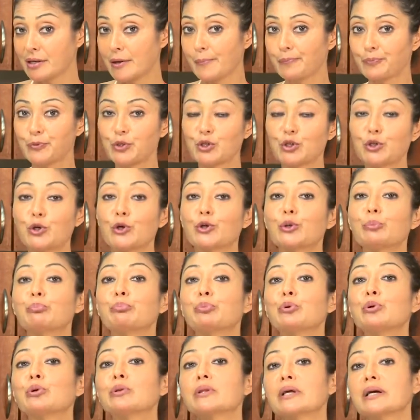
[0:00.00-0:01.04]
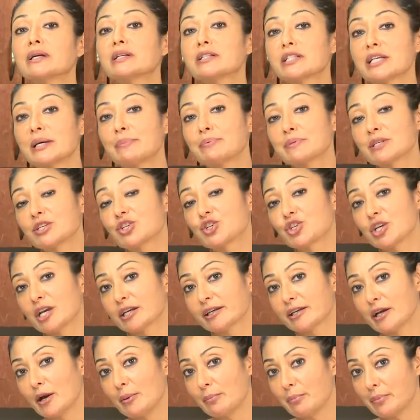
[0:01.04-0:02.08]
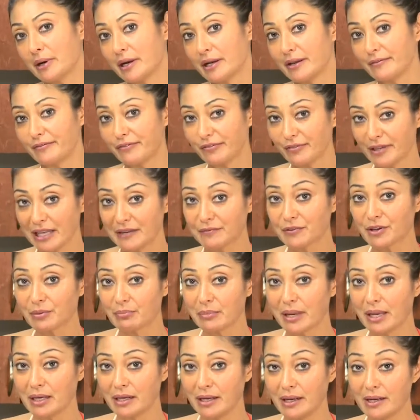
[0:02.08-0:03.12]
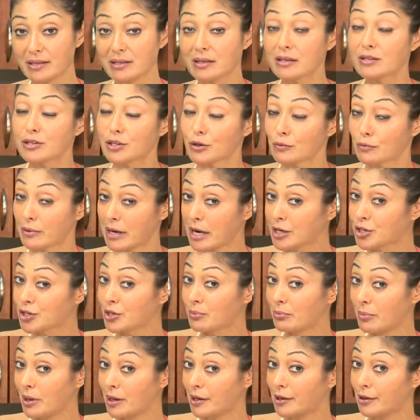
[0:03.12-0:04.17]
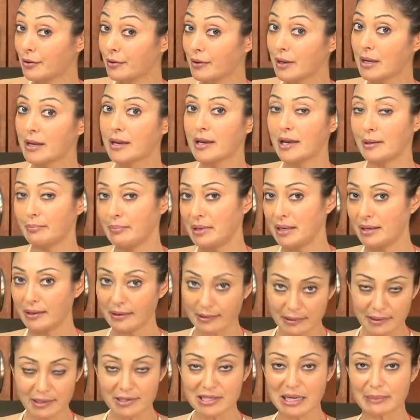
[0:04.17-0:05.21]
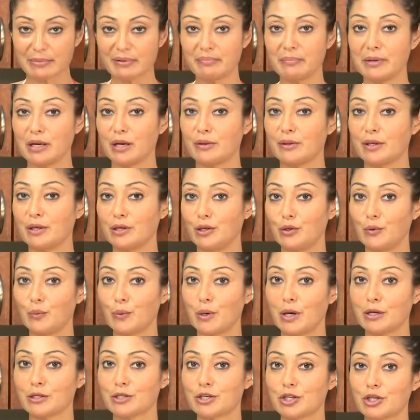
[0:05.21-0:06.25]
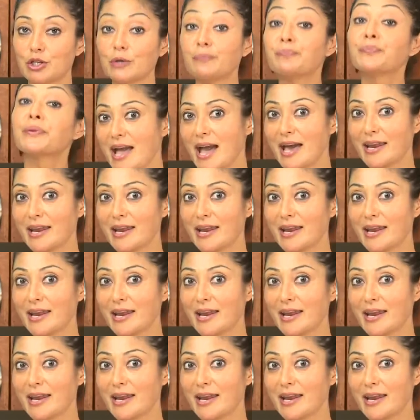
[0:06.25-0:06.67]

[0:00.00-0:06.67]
You can go to Bootleg Tips and check out my flavored mayonnaise, sriracha mayo, and make any type of mayo that you want to.